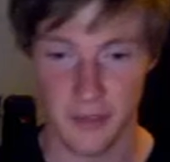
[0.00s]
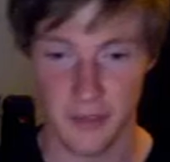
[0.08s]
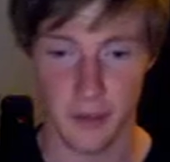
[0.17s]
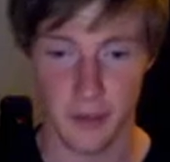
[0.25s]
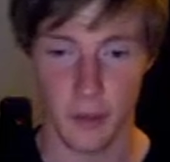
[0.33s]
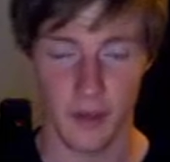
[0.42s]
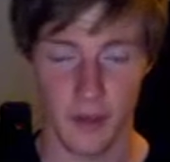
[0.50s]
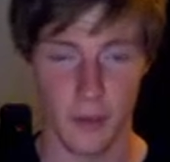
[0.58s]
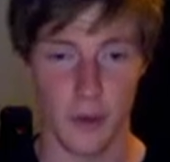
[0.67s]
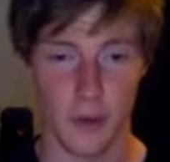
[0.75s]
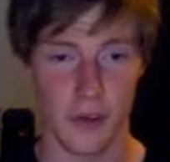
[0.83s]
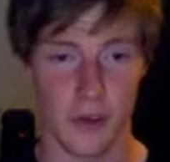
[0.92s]
definitely one
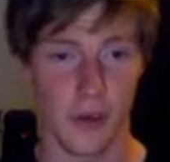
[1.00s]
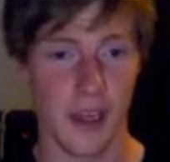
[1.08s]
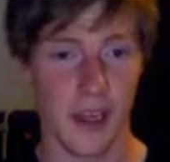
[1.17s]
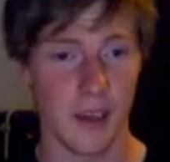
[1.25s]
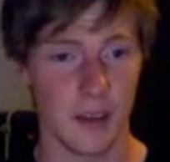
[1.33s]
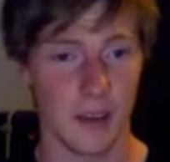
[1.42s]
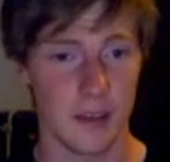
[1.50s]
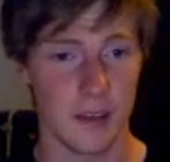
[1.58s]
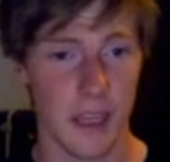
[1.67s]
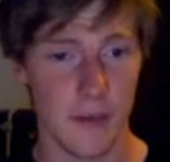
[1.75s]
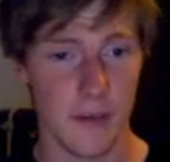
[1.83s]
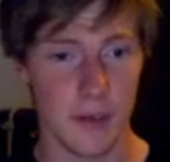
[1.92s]
of the most unique
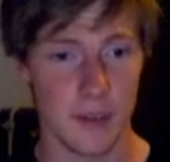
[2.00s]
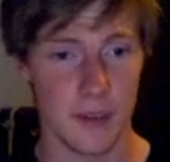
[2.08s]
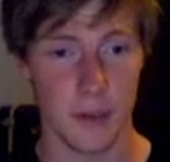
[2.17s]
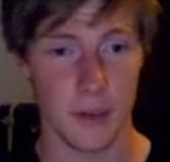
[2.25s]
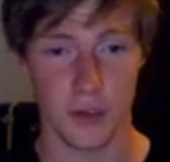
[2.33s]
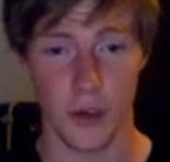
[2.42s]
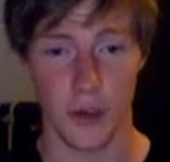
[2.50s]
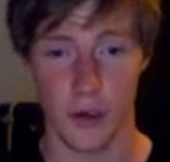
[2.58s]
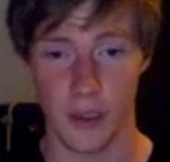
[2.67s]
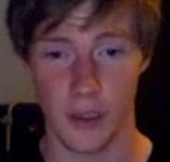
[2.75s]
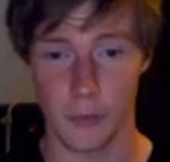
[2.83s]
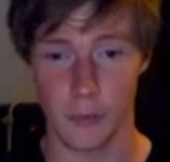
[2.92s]
divas,
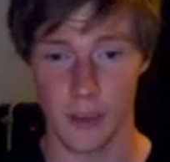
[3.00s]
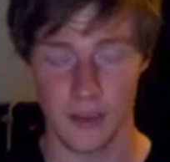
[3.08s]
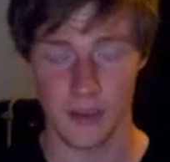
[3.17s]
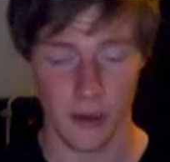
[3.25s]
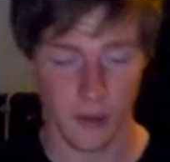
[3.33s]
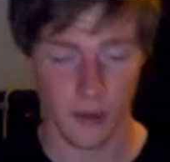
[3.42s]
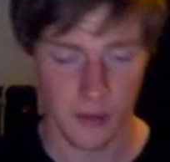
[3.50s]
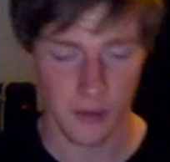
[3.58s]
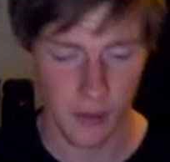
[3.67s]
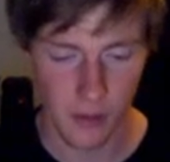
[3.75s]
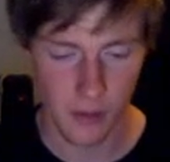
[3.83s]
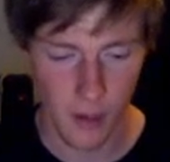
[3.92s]
especially her in-ring
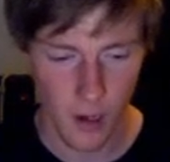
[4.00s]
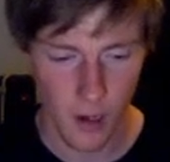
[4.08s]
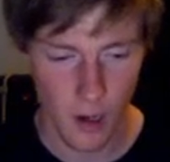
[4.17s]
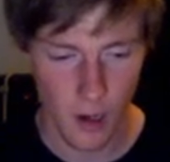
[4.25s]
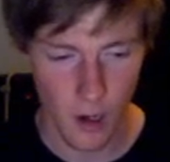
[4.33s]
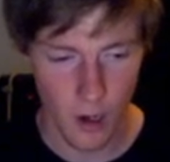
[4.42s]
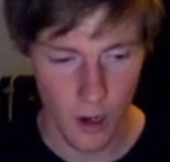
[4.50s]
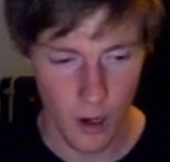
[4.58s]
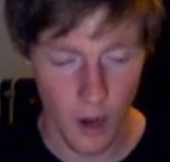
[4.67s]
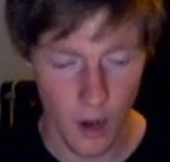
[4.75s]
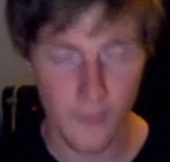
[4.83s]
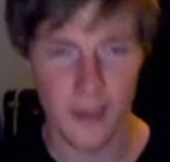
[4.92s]
style. So
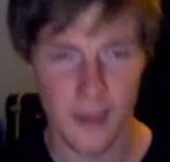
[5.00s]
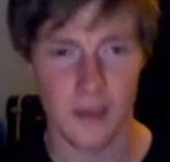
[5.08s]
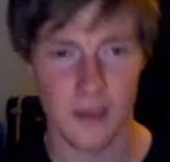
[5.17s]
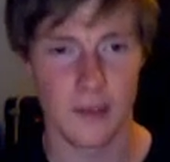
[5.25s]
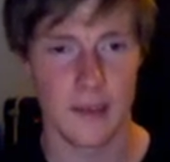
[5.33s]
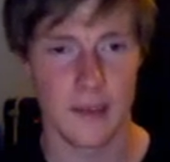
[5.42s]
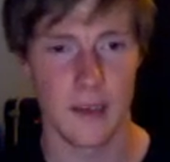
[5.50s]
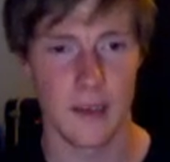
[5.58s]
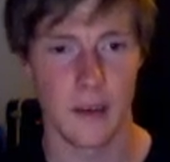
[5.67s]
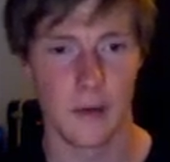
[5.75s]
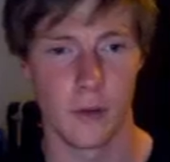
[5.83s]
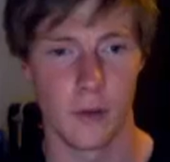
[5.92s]
I think it's good to
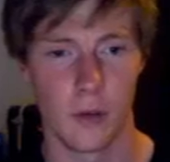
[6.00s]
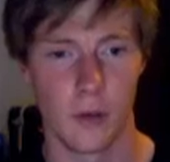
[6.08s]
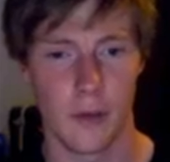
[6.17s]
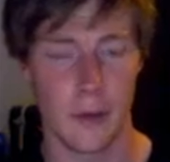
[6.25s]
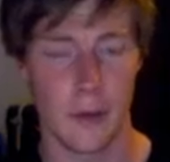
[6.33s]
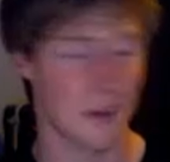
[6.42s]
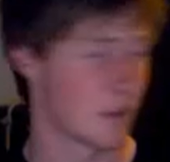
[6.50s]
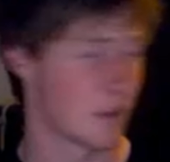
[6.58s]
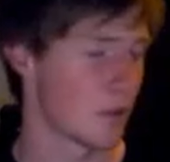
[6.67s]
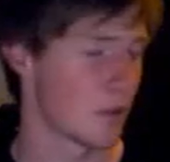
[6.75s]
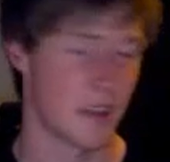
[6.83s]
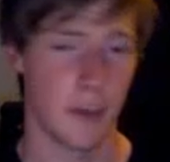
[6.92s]
see Lita in the Hall of Fame. I
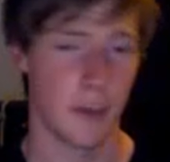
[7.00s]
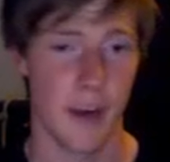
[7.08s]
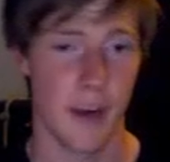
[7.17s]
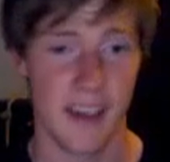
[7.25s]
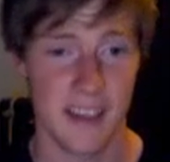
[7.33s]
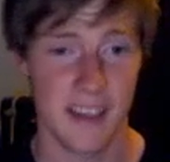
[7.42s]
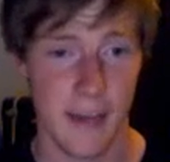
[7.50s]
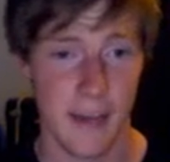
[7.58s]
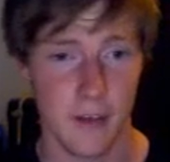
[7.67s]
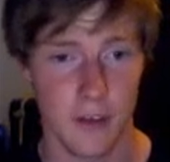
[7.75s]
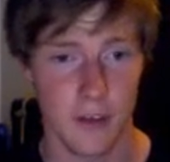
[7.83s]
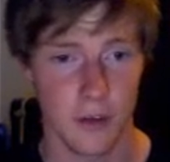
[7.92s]
still want to see Randy
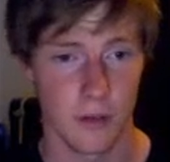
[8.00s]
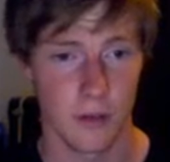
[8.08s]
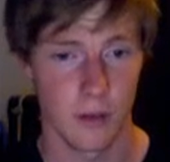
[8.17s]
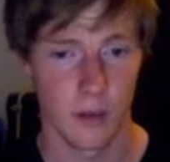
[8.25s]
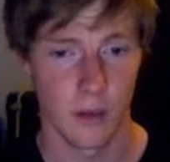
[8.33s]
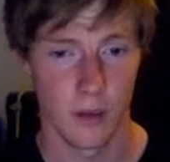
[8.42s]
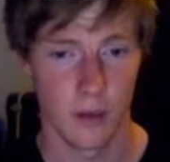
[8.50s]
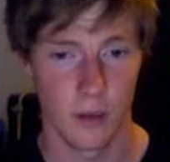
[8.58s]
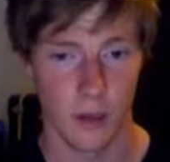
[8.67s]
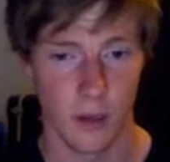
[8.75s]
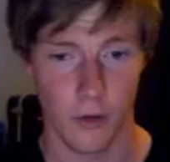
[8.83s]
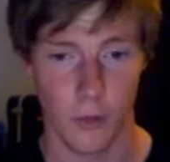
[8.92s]
Savage.
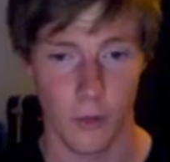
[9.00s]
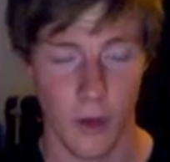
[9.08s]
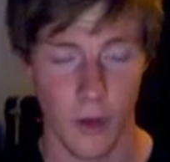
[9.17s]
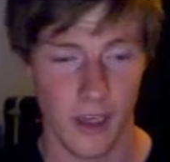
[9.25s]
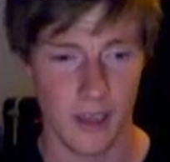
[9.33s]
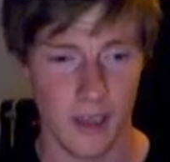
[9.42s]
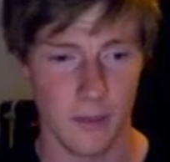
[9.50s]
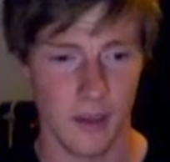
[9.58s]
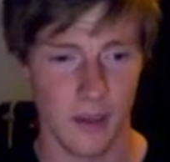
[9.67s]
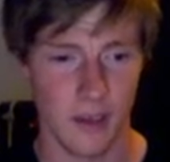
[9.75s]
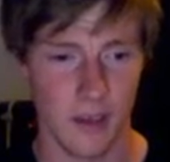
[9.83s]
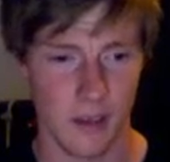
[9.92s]
I don't know why he
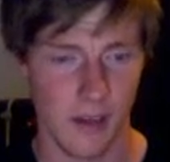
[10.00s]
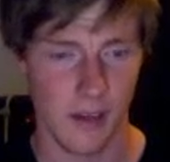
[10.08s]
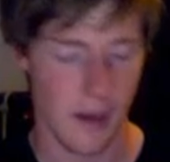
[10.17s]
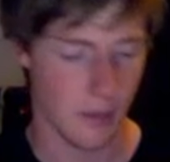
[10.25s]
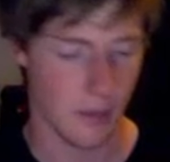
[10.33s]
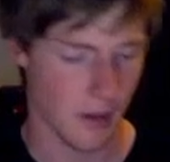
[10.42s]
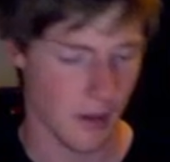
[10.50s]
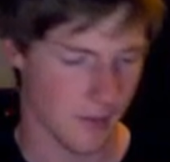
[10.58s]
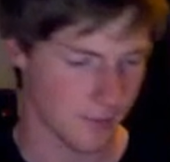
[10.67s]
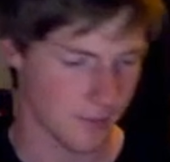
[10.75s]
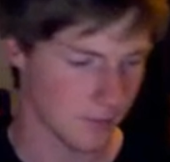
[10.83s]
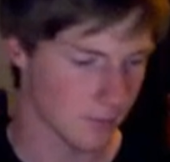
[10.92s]
hasn't been inducted yet,
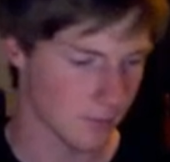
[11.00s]
but